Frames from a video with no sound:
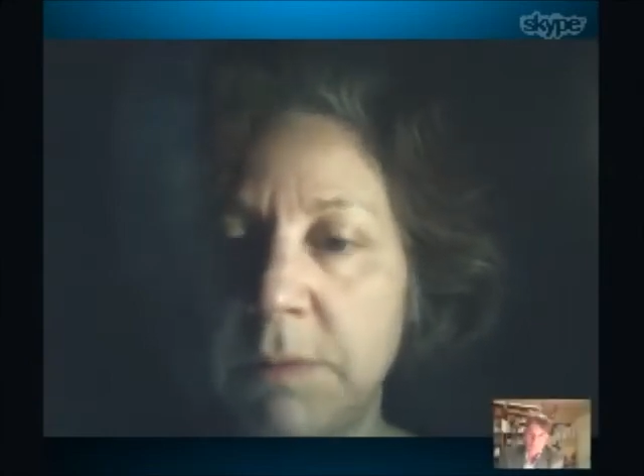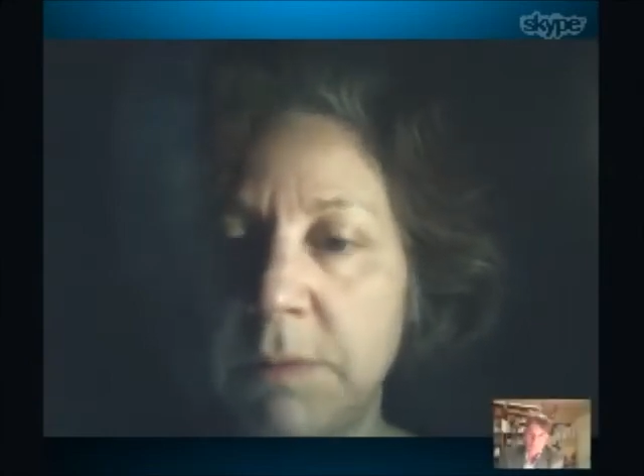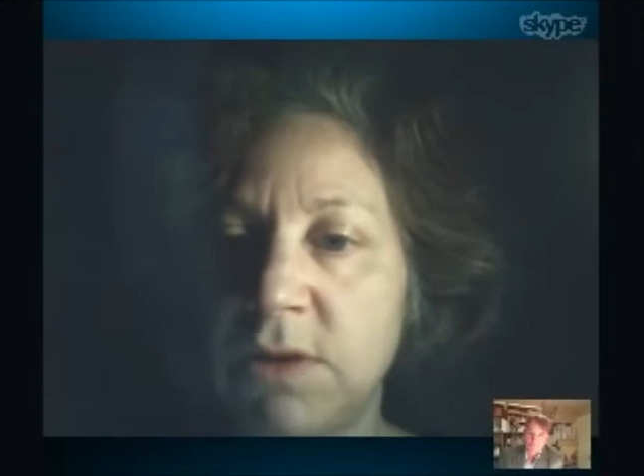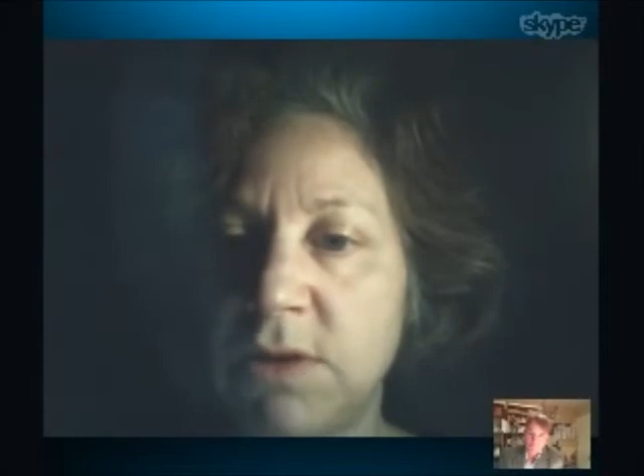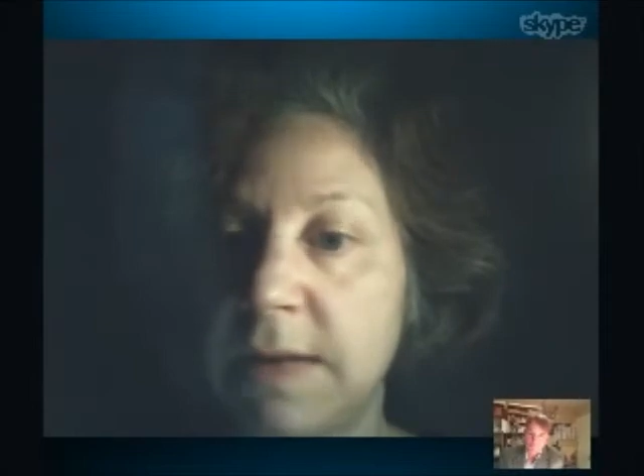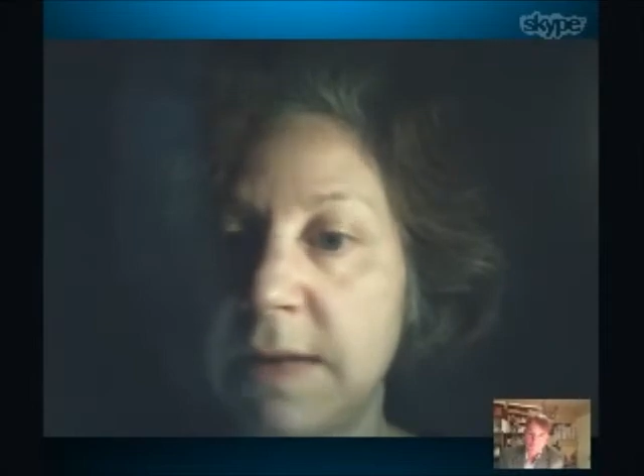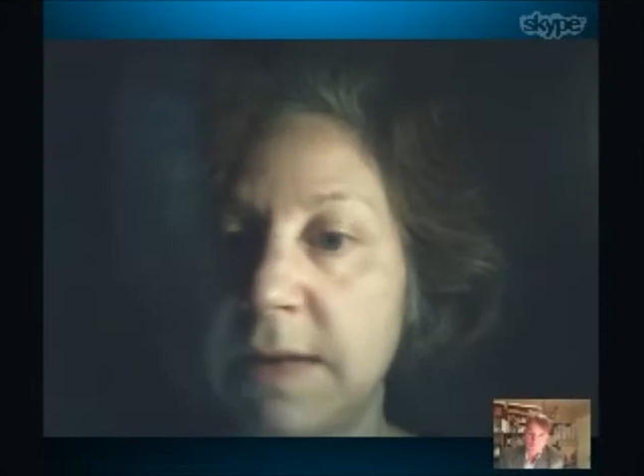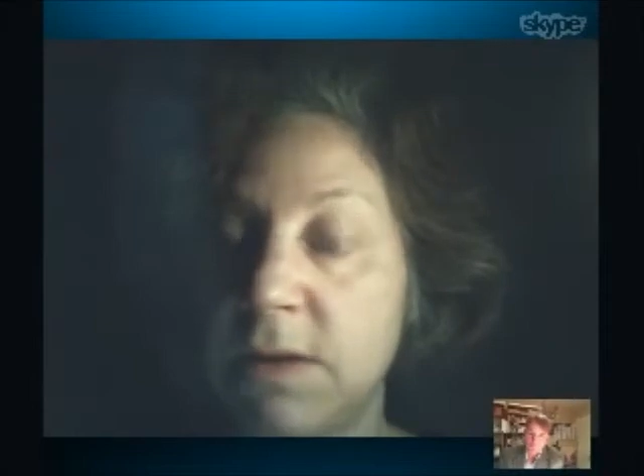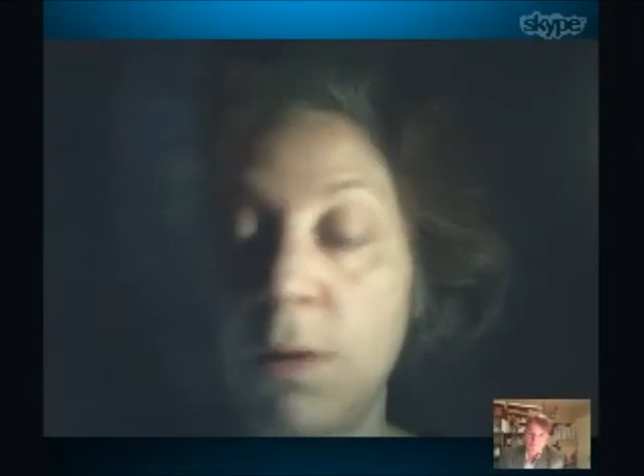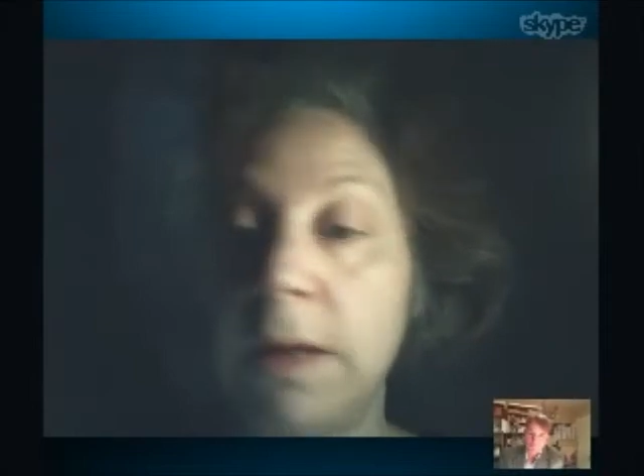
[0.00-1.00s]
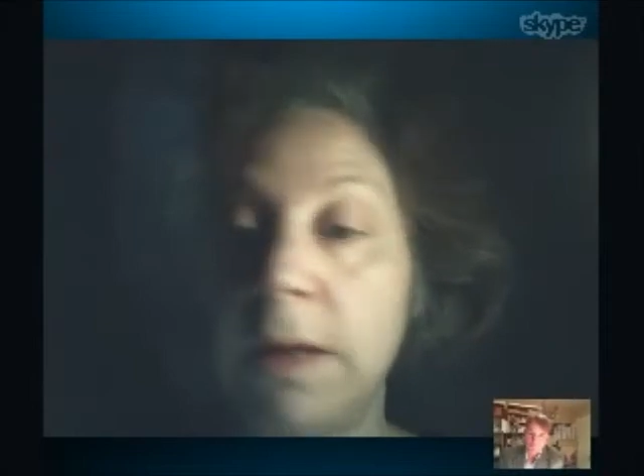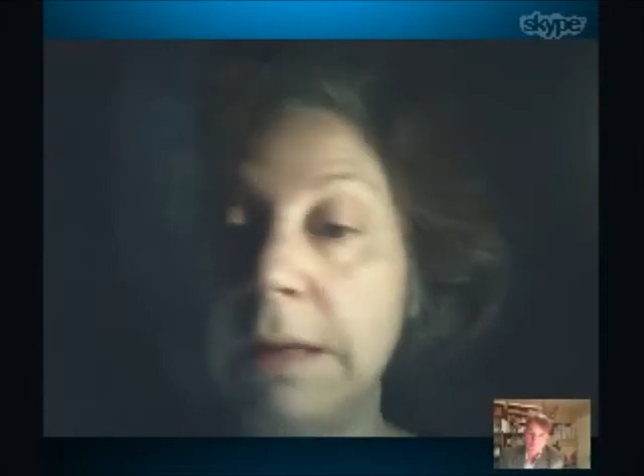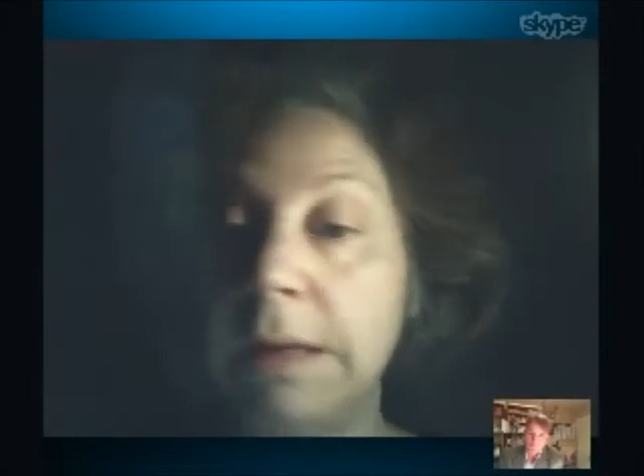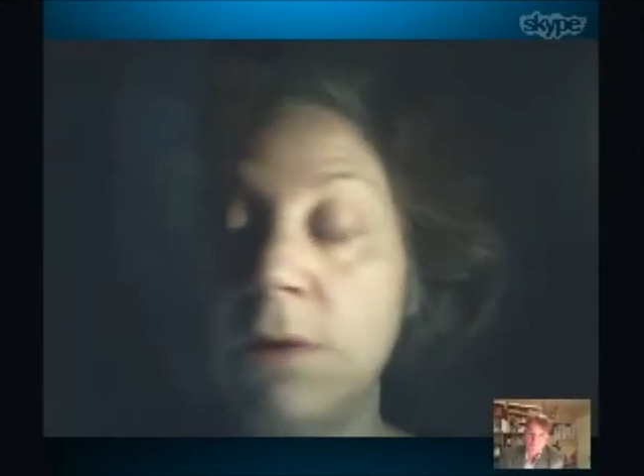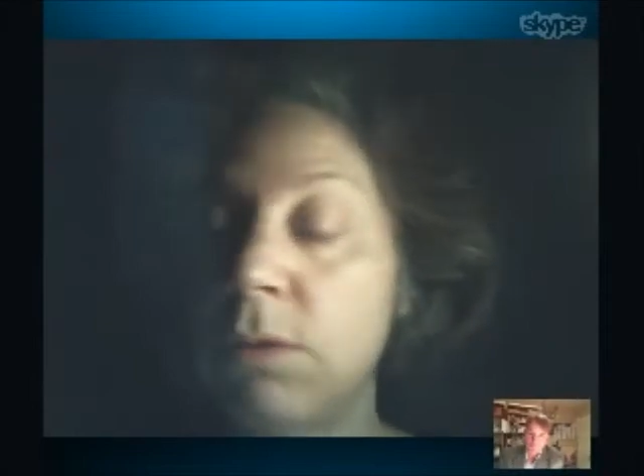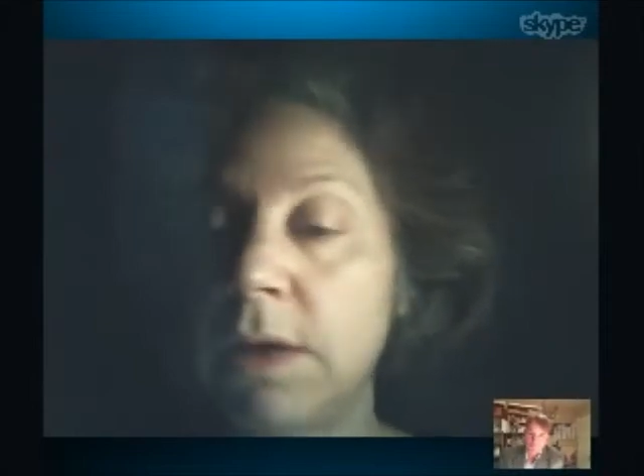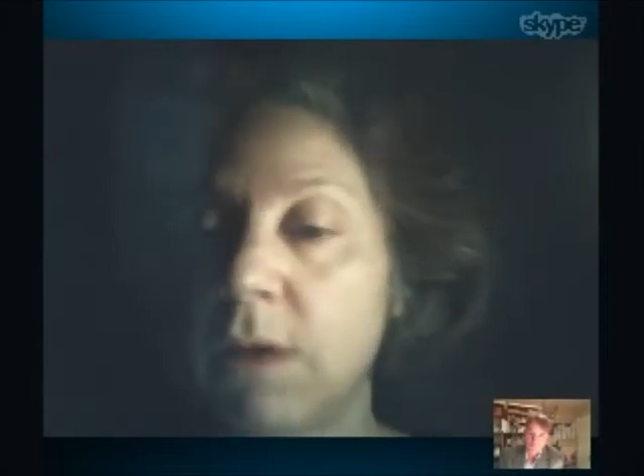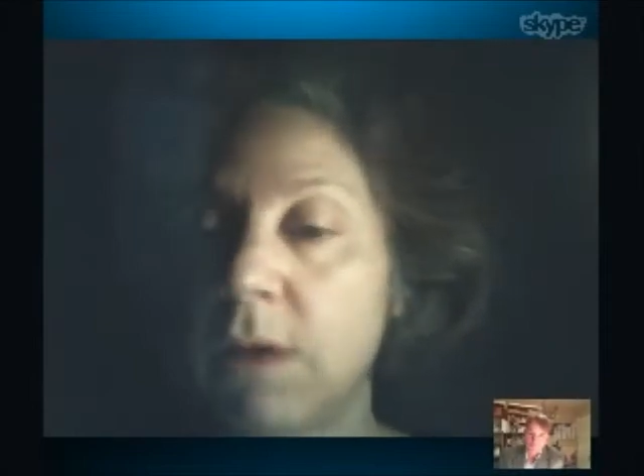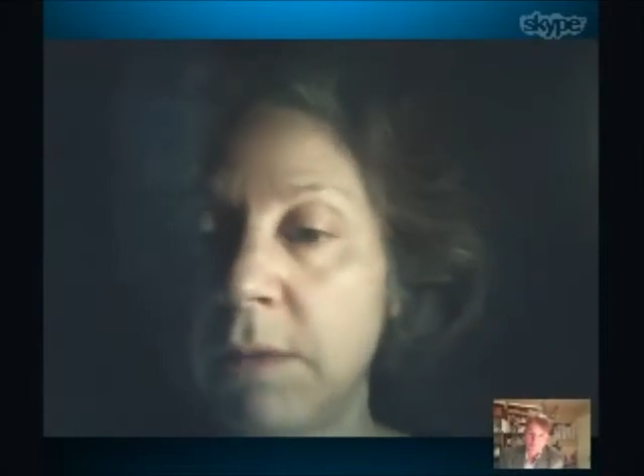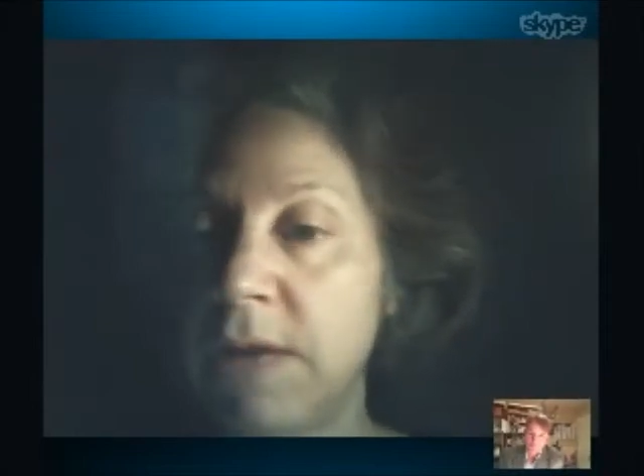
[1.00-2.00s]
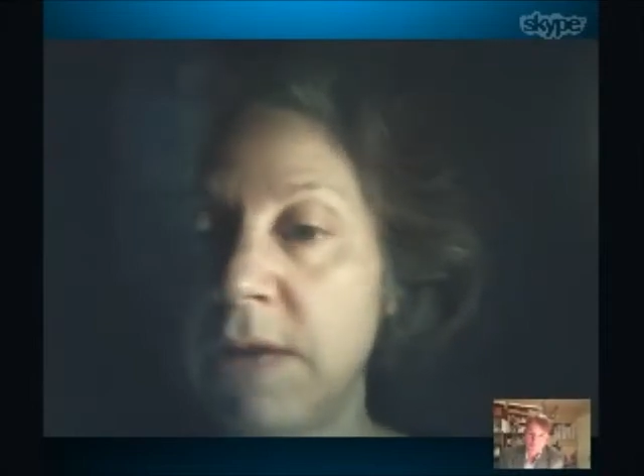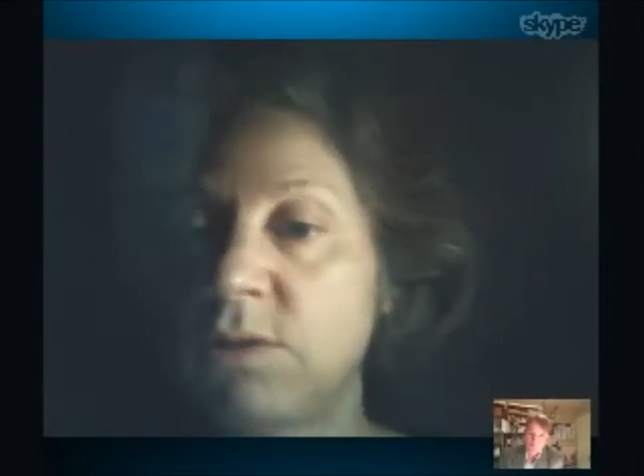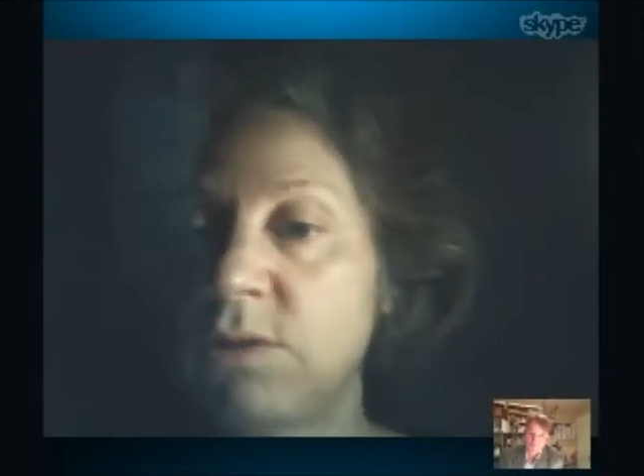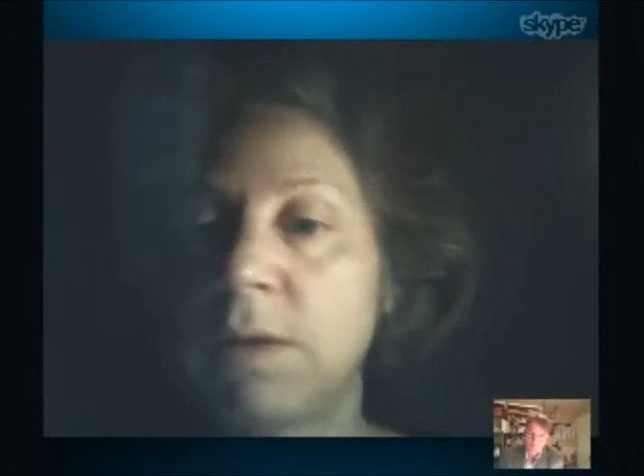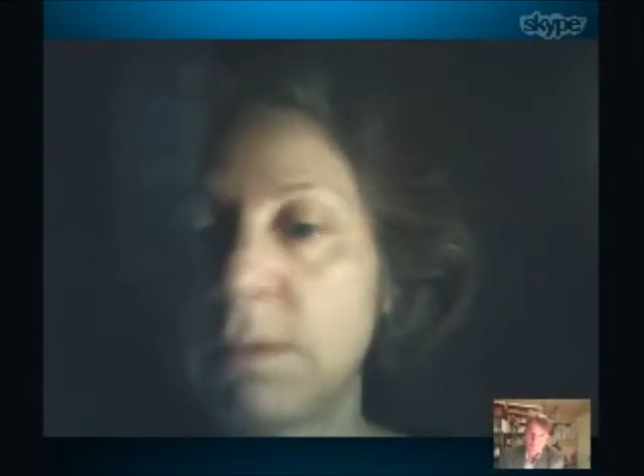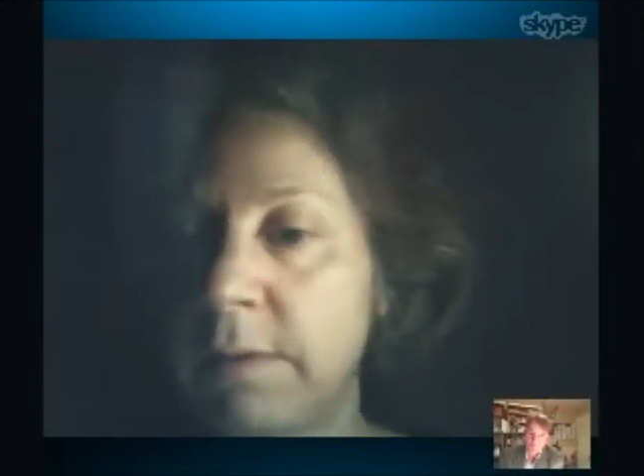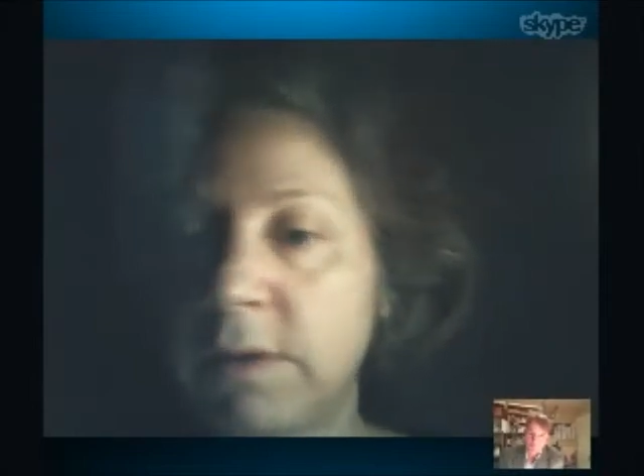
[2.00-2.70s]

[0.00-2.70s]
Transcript: legal obligation whatsoever to do anything for anybody.